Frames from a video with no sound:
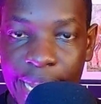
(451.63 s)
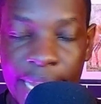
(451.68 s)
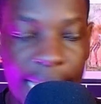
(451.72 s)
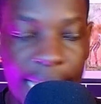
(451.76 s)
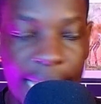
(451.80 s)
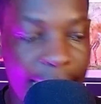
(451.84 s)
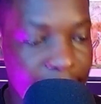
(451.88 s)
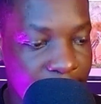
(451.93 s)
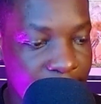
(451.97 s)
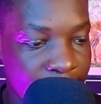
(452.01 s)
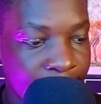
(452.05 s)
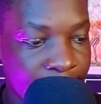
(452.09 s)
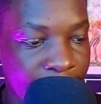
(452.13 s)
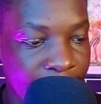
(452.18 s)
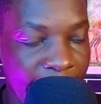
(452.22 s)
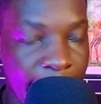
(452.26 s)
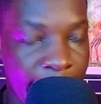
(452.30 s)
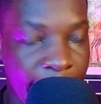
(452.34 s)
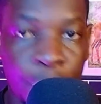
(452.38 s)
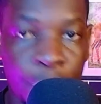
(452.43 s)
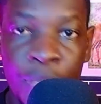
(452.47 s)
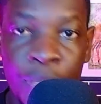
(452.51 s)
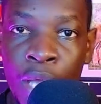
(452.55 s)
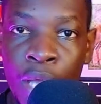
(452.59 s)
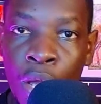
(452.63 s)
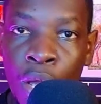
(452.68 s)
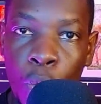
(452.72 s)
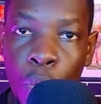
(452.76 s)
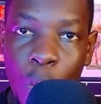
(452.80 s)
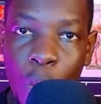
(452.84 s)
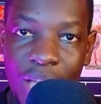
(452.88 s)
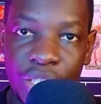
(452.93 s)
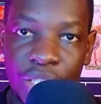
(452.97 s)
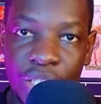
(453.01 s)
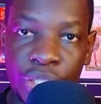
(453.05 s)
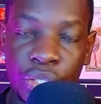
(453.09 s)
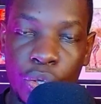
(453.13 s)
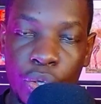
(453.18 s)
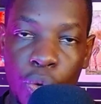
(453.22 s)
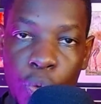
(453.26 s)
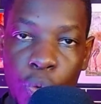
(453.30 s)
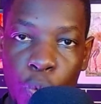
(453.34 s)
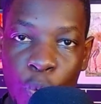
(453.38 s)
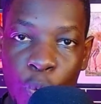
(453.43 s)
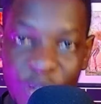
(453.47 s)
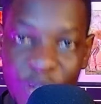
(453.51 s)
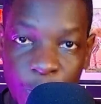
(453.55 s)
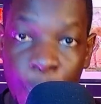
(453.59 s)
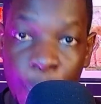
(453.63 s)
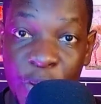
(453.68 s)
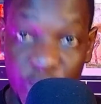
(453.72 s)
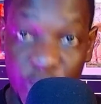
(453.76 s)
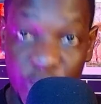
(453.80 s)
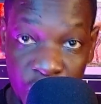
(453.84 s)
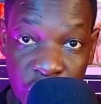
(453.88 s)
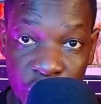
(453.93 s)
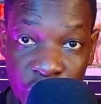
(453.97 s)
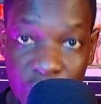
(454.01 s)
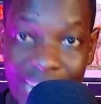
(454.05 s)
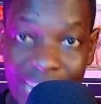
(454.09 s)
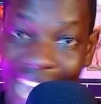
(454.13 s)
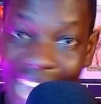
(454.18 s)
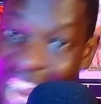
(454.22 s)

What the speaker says: in this game was with precision.